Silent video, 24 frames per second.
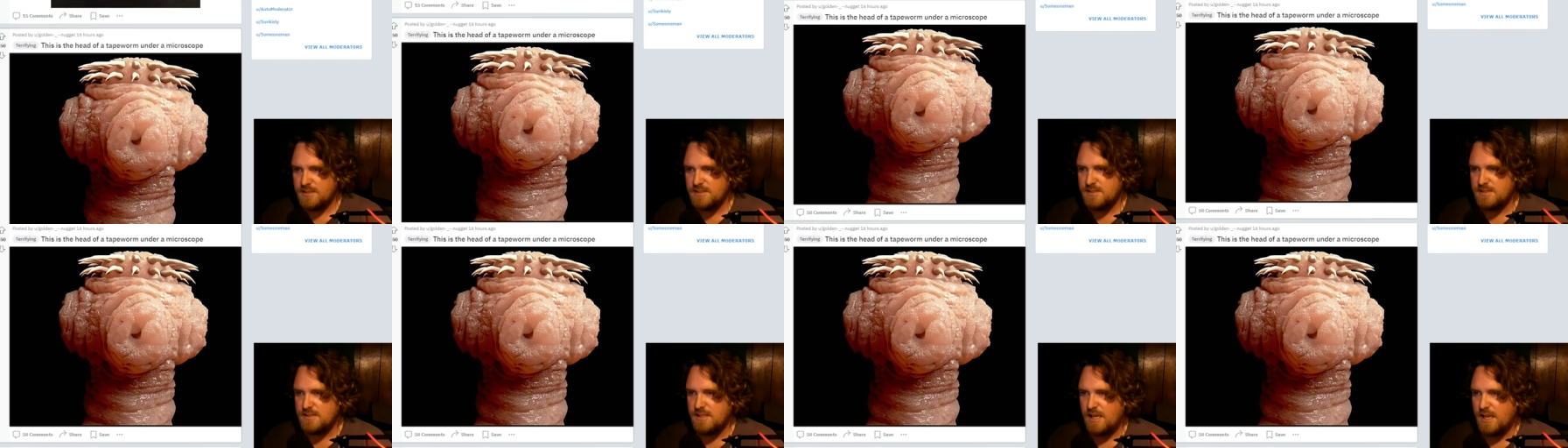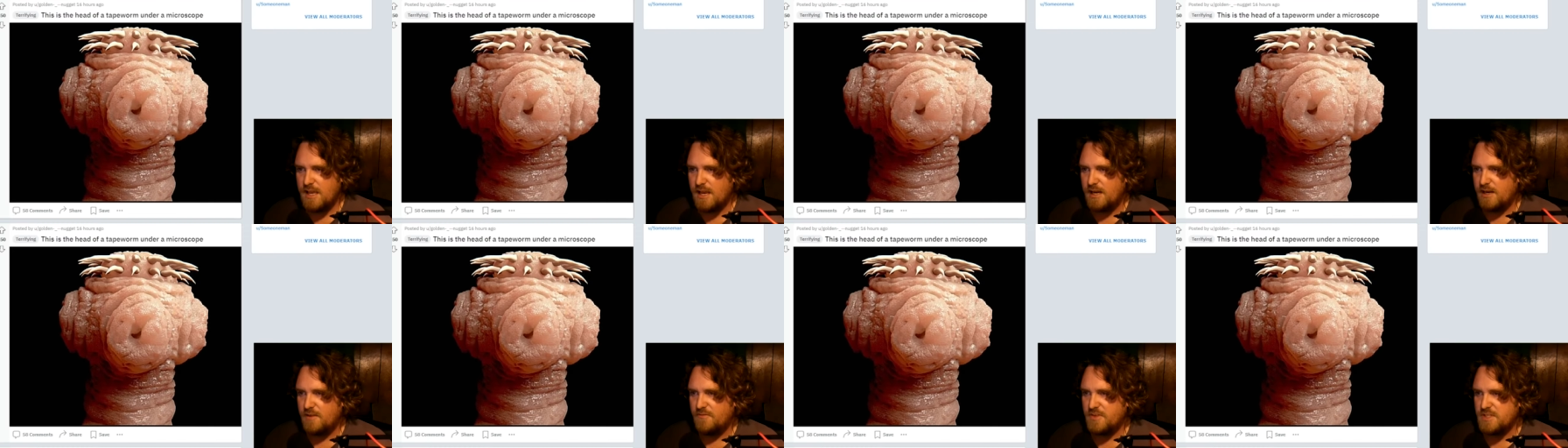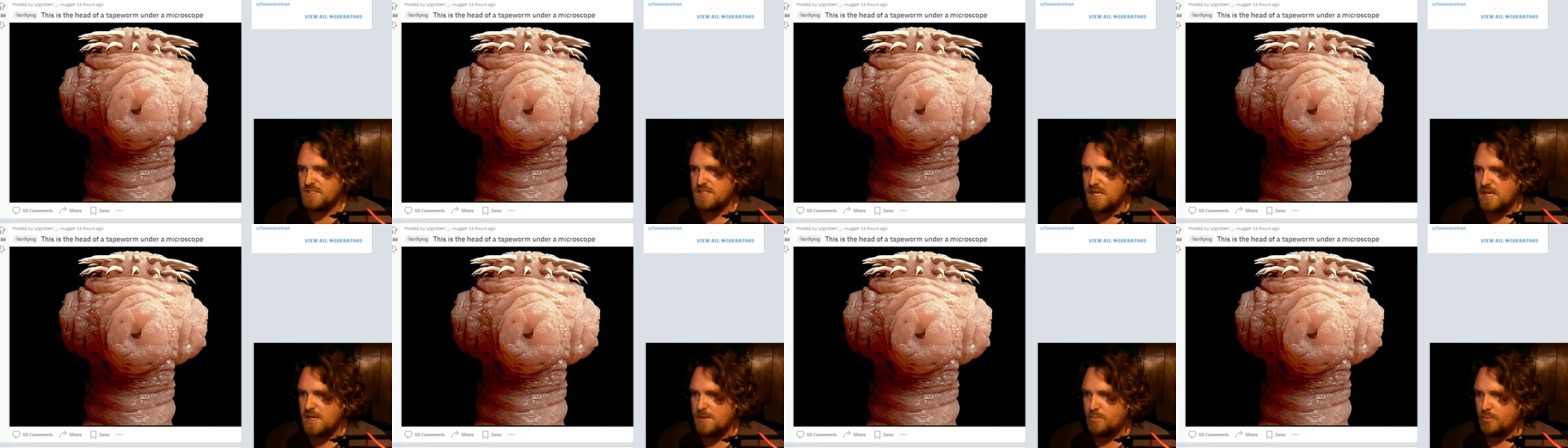This is the head of a
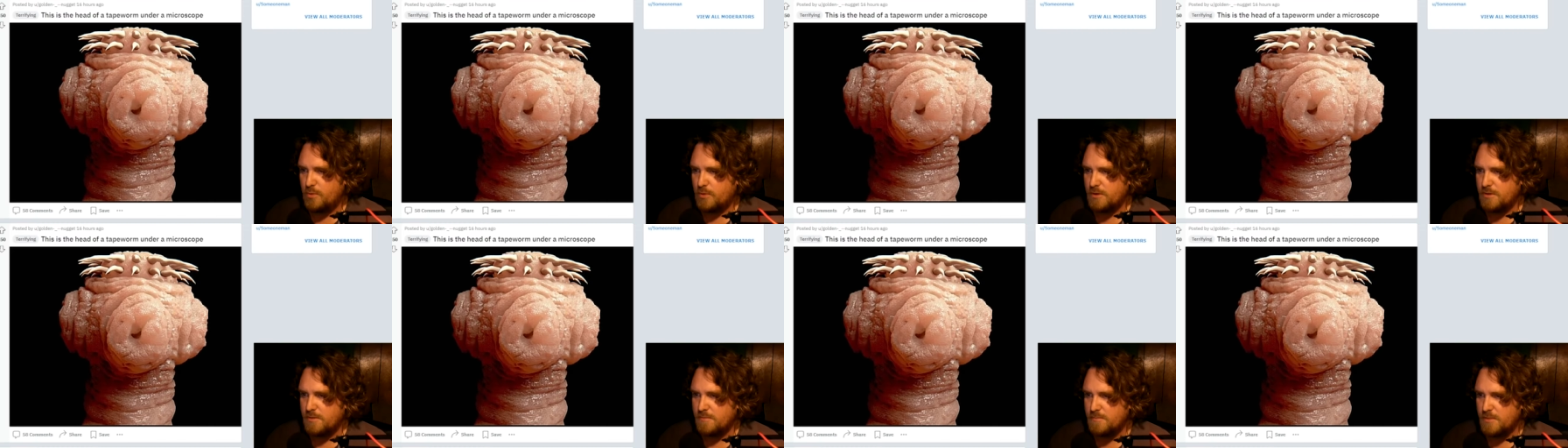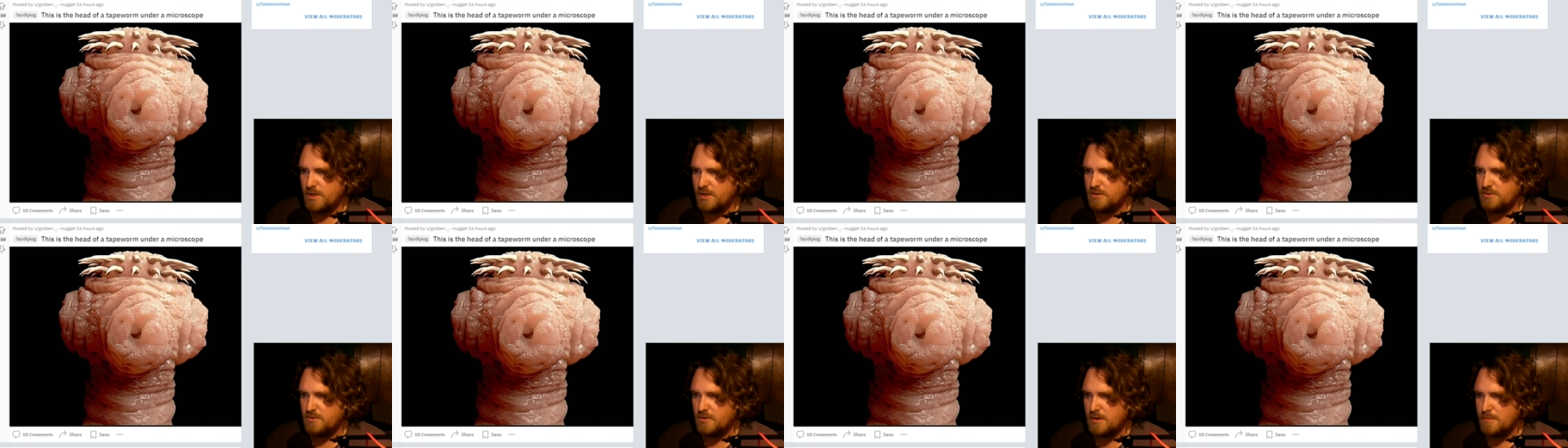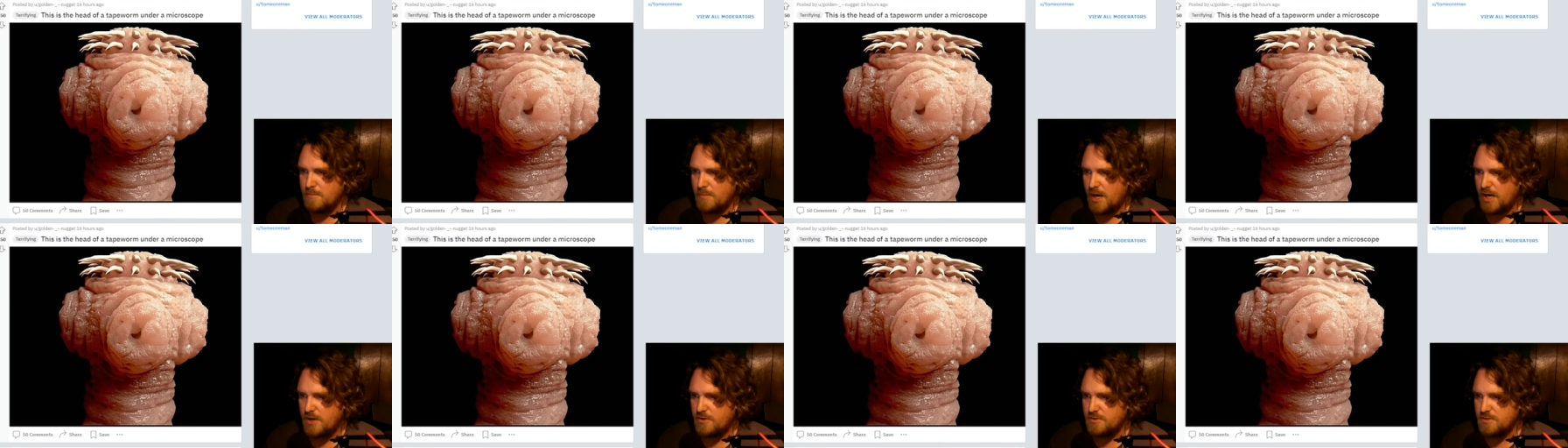tapeworm under a
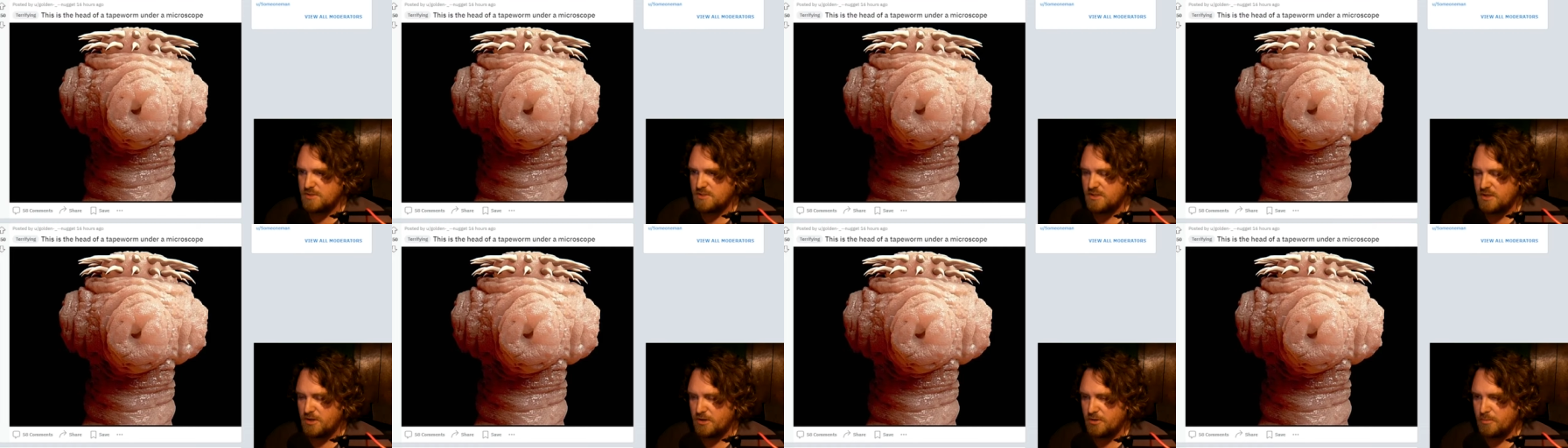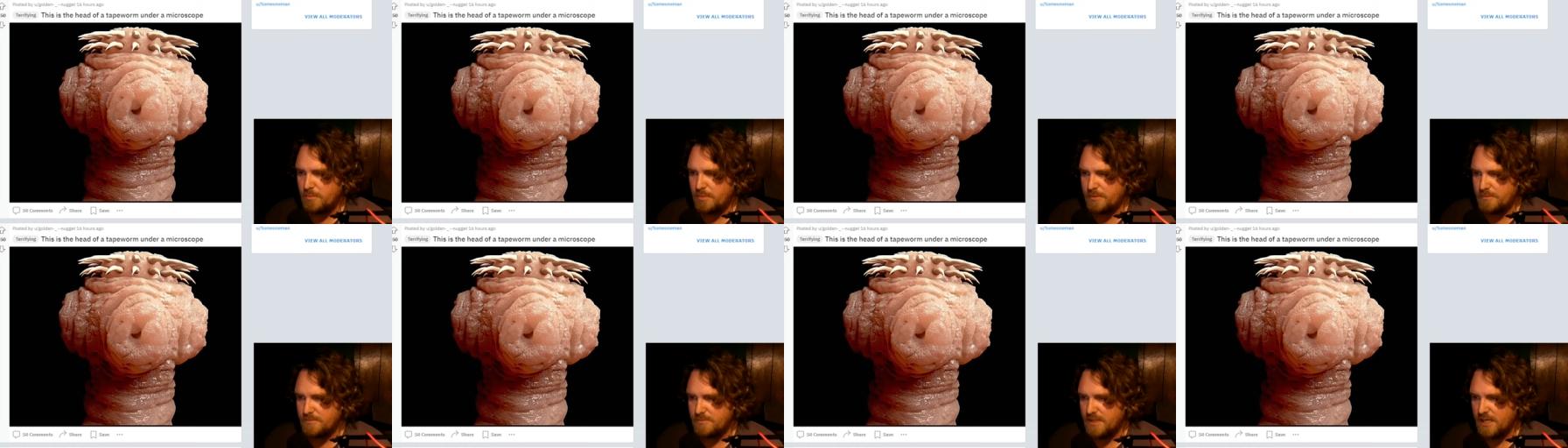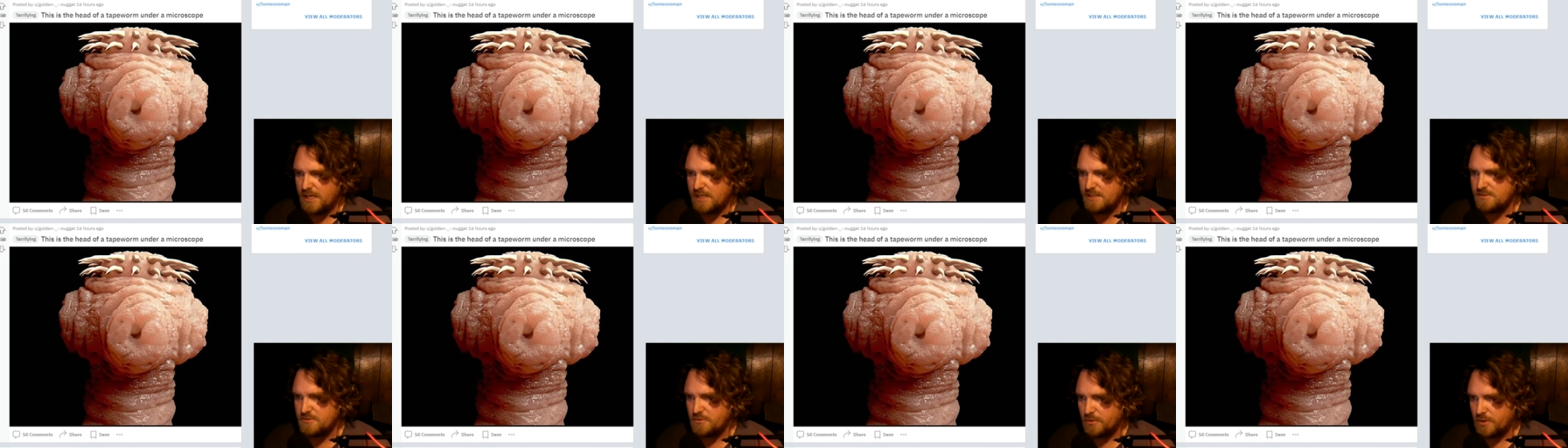microscope.
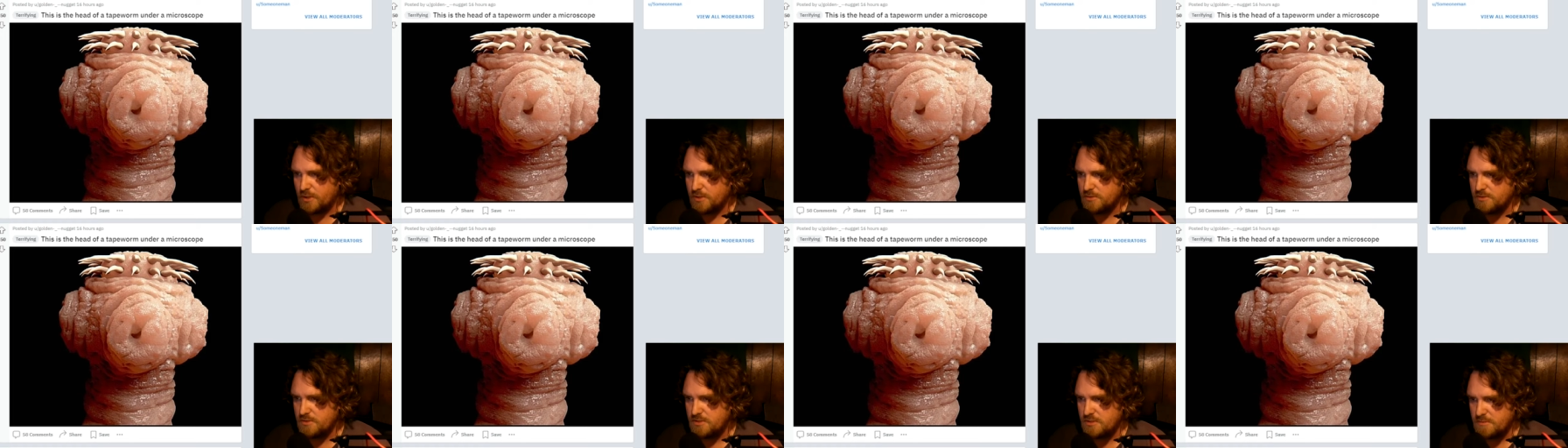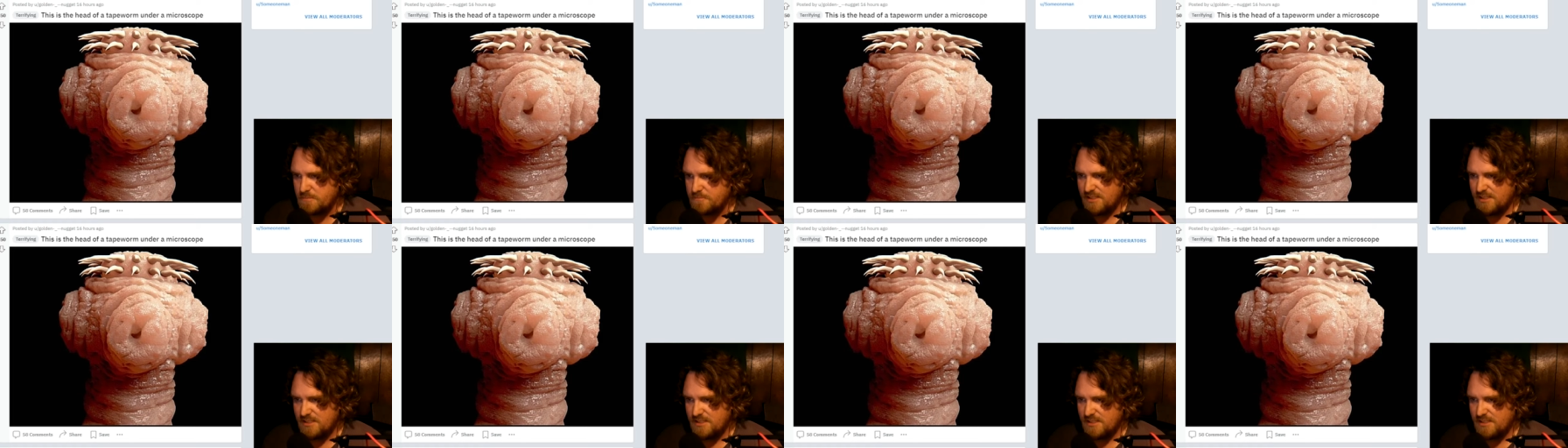That's gross.